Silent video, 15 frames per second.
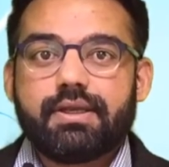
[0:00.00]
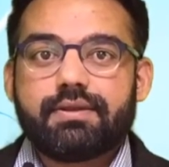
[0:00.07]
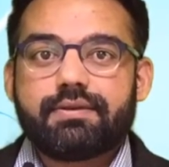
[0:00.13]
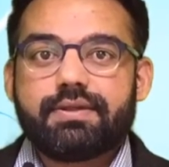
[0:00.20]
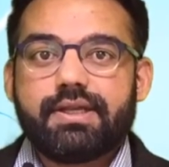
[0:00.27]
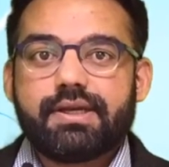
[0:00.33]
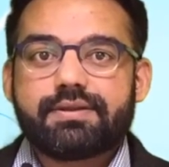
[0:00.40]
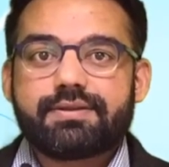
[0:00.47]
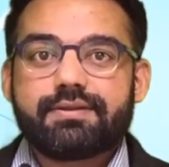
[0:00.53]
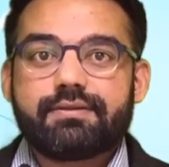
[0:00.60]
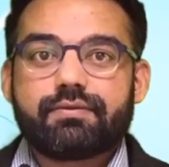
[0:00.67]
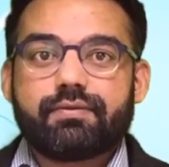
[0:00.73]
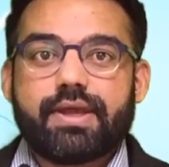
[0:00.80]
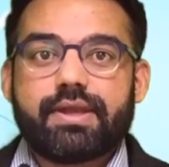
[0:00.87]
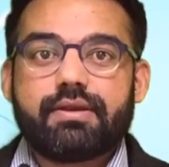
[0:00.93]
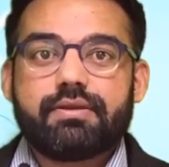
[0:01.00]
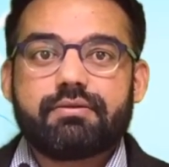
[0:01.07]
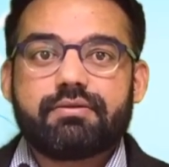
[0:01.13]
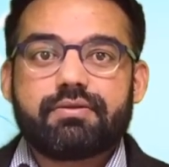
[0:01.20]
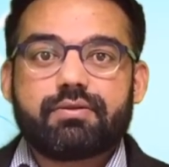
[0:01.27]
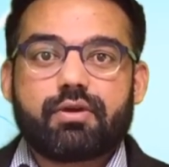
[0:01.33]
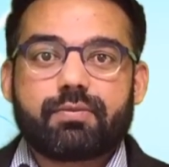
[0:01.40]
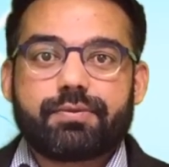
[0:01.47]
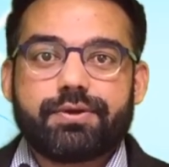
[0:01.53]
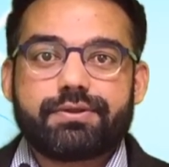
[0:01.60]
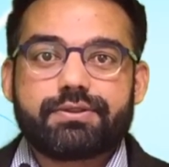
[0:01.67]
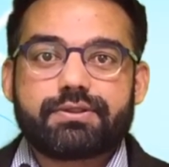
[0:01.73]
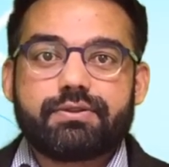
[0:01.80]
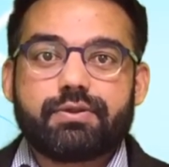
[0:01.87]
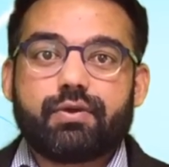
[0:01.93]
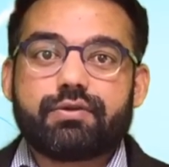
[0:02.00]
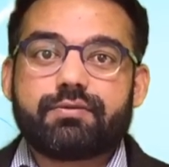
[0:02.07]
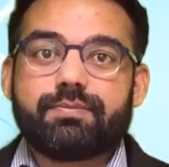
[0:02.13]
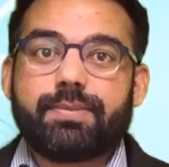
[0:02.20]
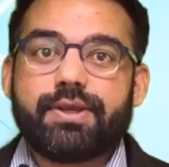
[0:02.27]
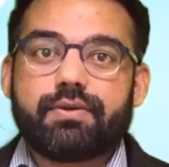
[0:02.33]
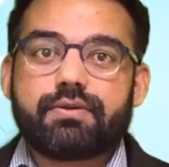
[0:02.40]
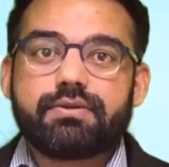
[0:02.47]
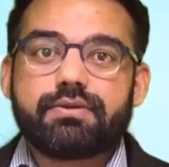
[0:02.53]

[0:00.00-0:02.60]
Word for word: CSR is when corporation goes beyond